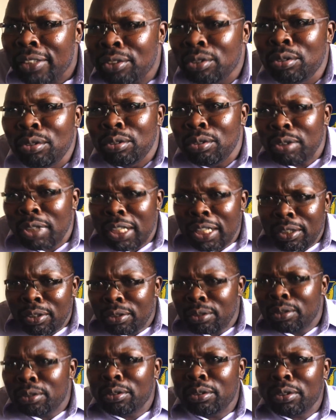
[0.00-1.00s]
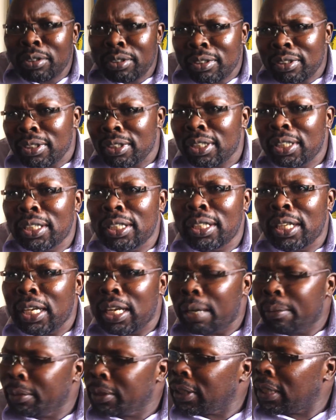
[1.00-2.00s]
So, you know, there are all those
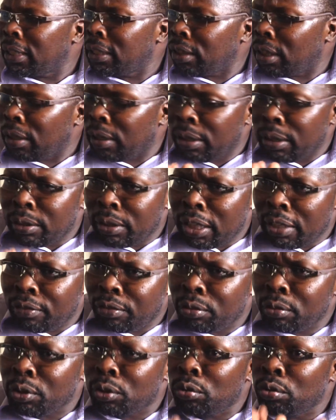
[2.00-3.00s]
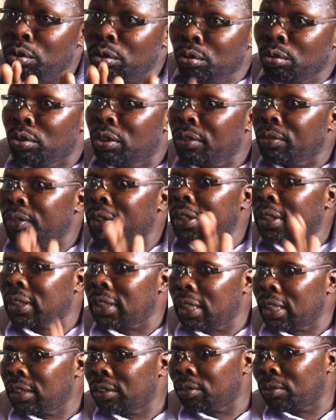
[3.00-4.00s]
dynamics. And therefore, we could use different
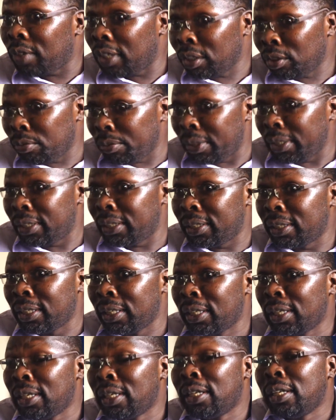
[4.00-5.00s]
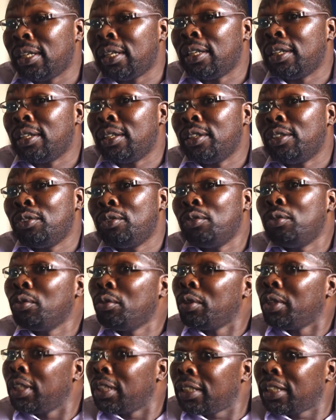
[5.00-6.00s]
stance of arguments to
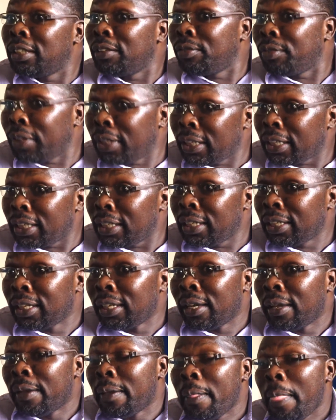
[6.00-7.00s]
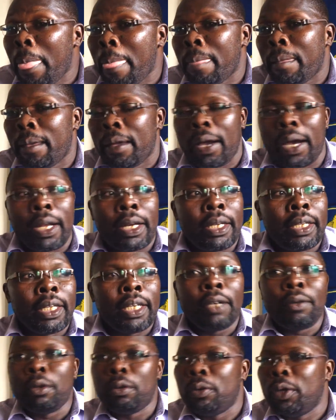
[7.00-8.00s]
do this differently. And
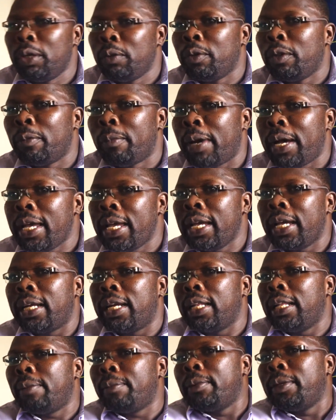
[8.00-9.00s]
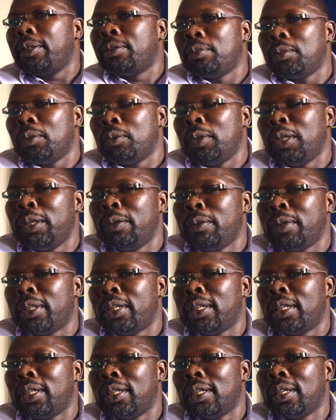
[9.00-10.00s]
here we win with buying, another place we win with
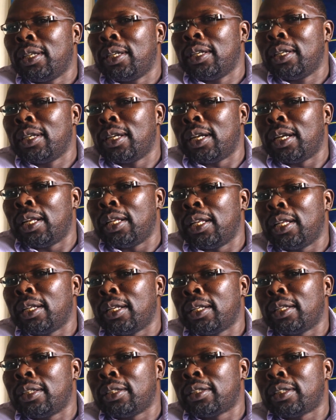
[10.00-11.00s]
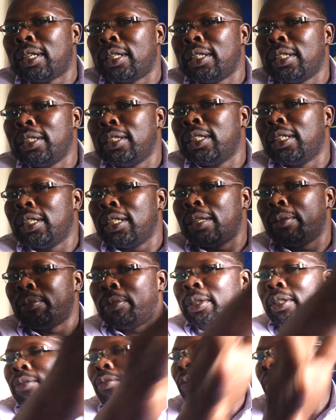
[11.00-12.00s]
another strategy, another
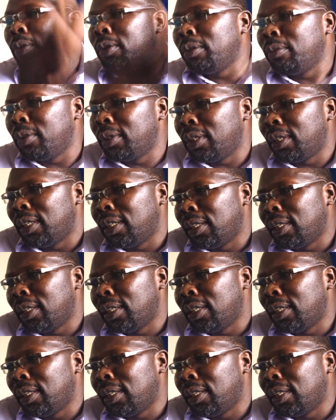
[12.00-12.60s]
place we win with